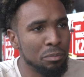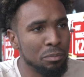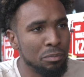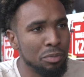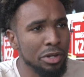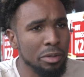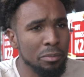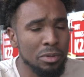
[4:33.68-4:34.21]

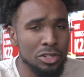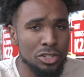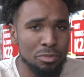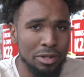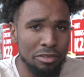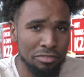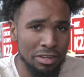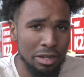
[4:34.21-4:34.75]
Pretty much
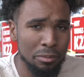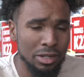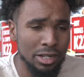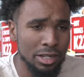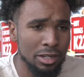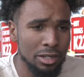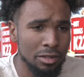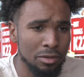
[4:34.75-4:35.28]
my
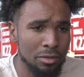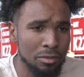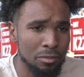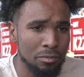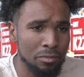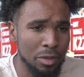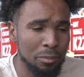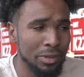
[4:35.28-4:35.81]
family.
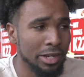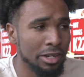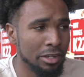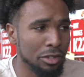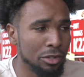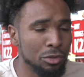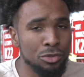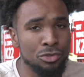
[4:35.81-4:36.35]
They played a
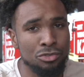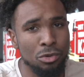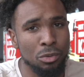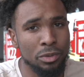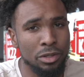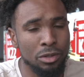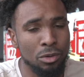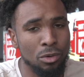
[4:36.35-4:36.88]
huge role
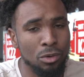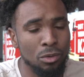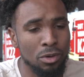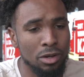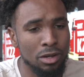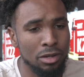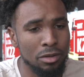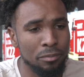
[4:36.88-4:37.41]
in the whole,
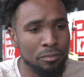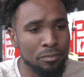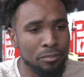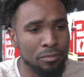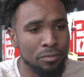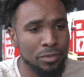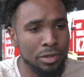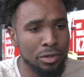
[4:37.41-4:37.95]

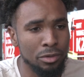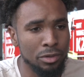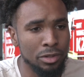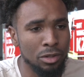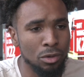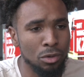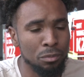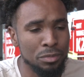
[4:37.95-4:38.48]
in
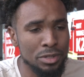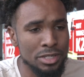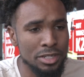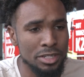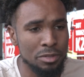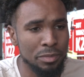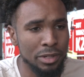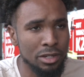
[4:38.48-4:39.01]
the whole
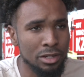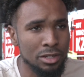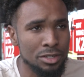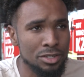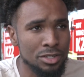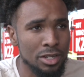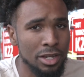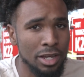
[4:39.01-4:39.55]
business,
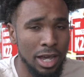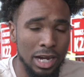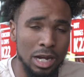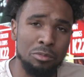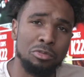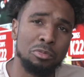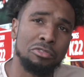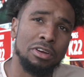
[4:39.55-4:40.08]
because I
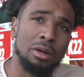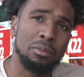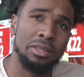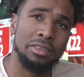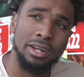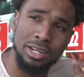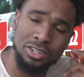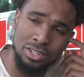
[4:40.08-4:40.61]
come from a family
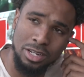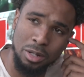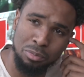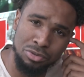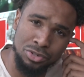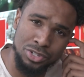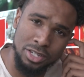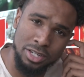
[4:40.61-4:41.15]
that actually
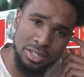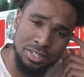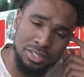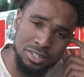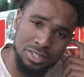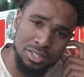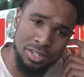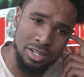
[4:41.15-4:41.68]

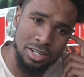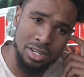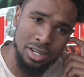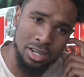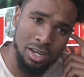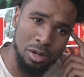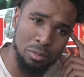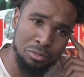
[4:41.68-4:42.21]
appreciates
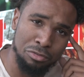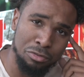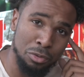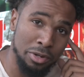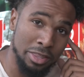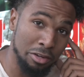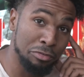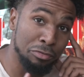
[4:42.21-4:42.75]

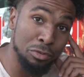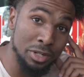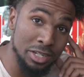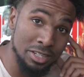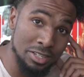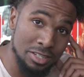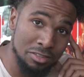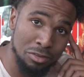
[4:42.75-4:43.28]
food. They're
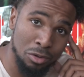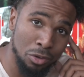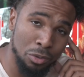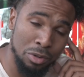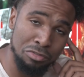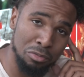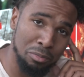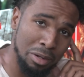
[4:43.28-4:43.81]
foodies, all the
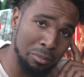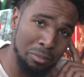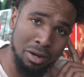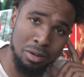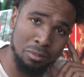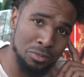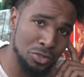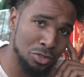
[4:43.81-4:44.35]
way from my
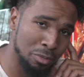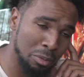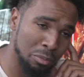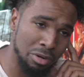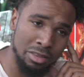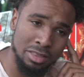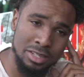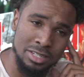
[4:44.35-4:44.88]
mom to my
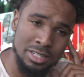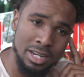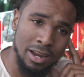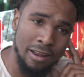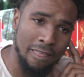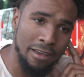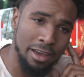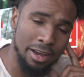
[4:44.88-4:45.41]
brothers,
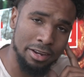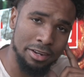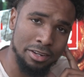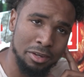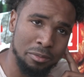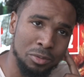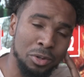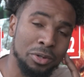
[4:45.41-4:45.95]
and
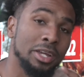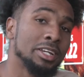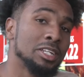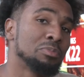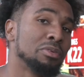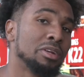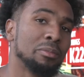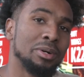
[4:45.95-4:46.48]
cooking is
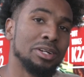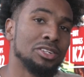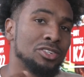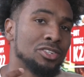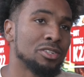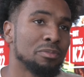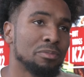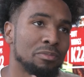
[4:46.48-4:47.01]
pretty
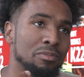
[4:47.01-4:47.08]
much